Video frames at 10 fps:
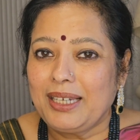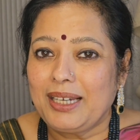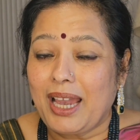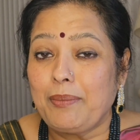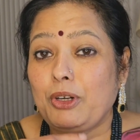
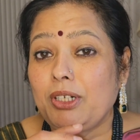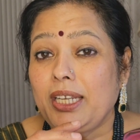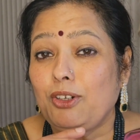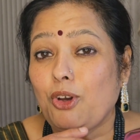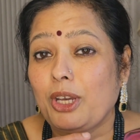I'm not
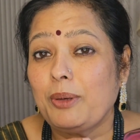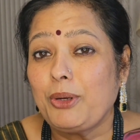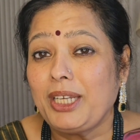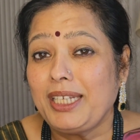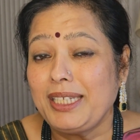talking
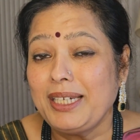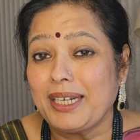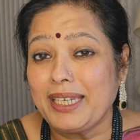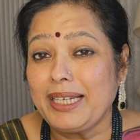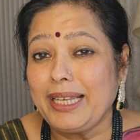about eating a
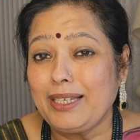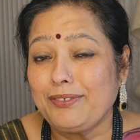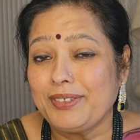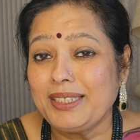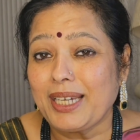real
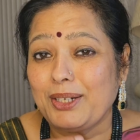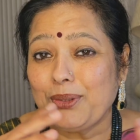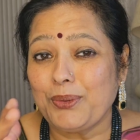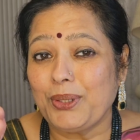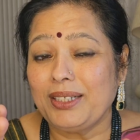elephant. I
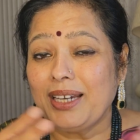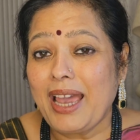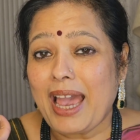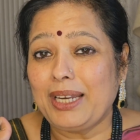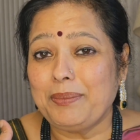don't want
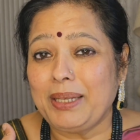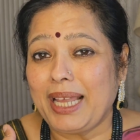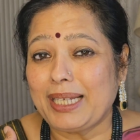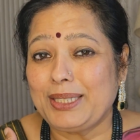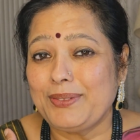animal
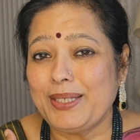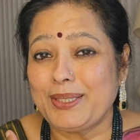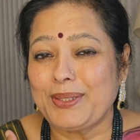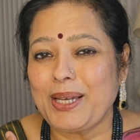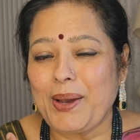activists
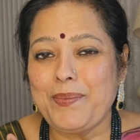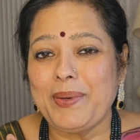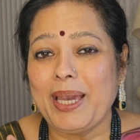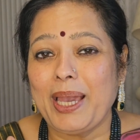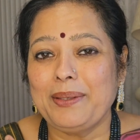to come
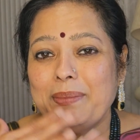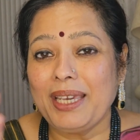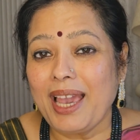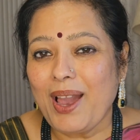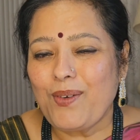behind
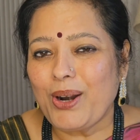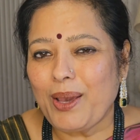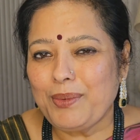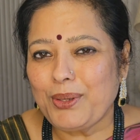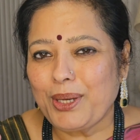me. What
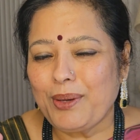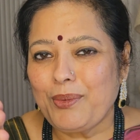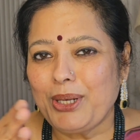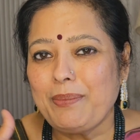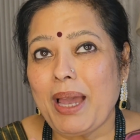I'm talking
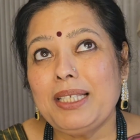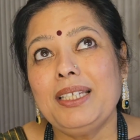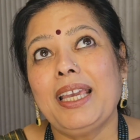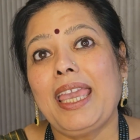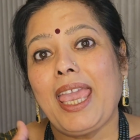about, imagine
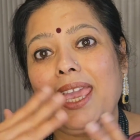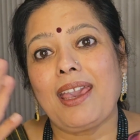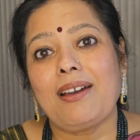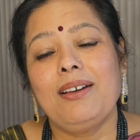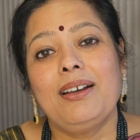a
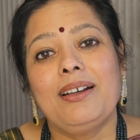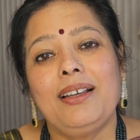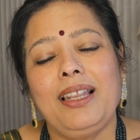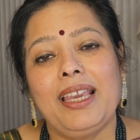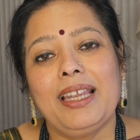cake
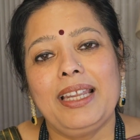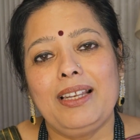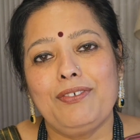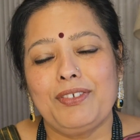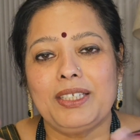like an
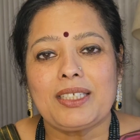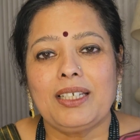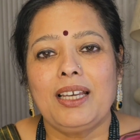elephant.